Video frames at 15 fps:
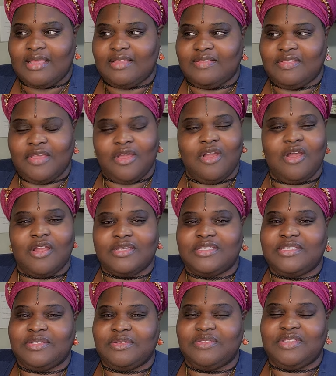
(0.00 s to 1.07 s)
There are
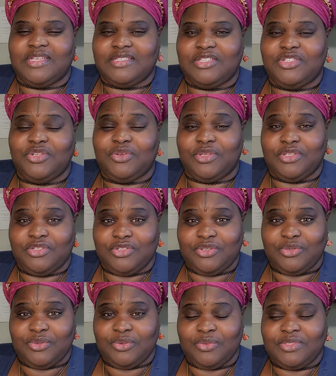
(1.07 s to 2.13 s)
still things that you can
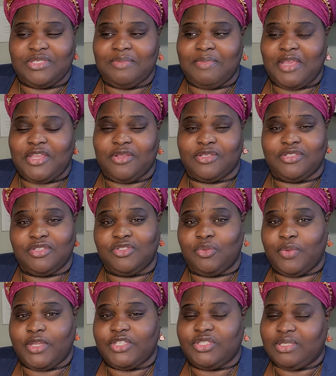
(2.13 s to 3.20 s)
do to make your
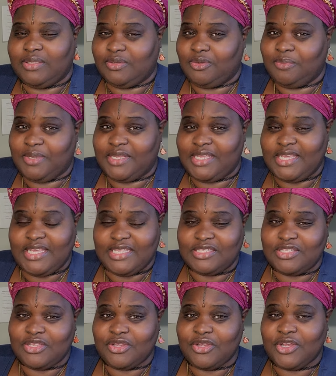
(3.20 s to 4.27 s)
situation a little bit
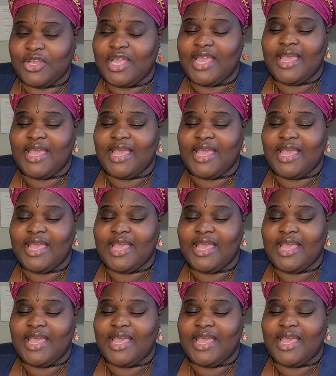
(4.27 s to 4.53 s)
easier.